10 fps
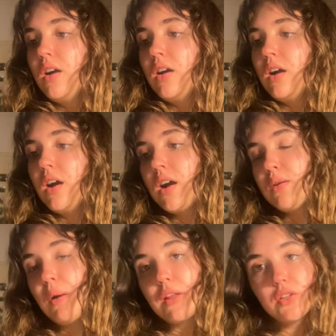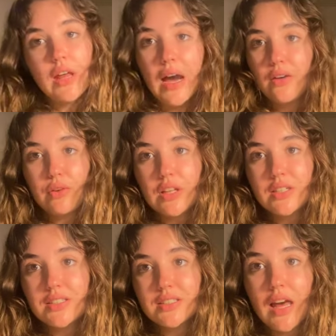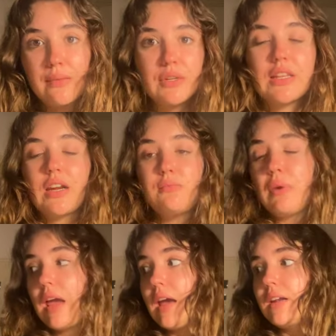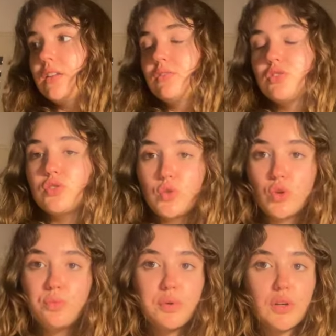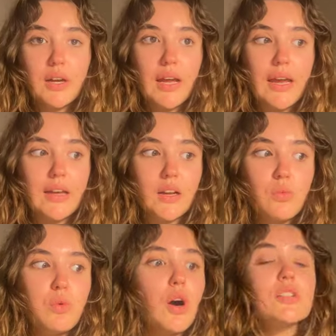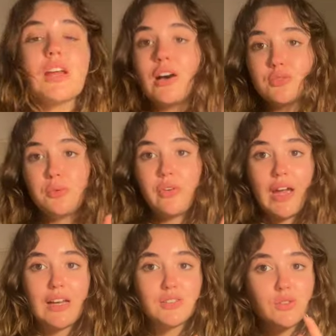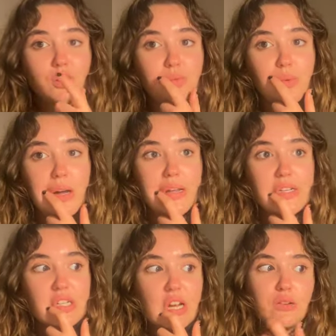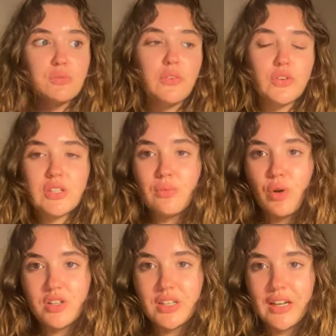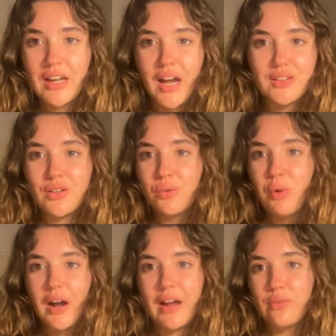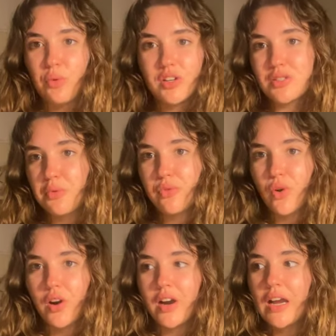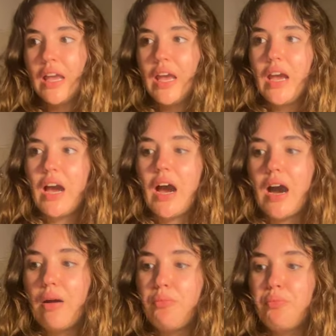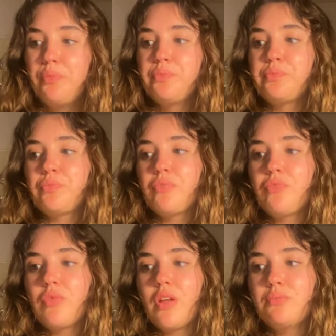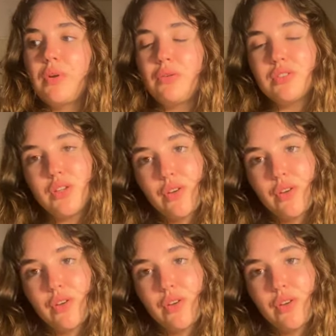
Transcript: But other than that, I really just slept, and then I made soup. And I watched Howl's Moving Castle, which it was my first time watching it. I don't know why I haven't watched it before, but it was so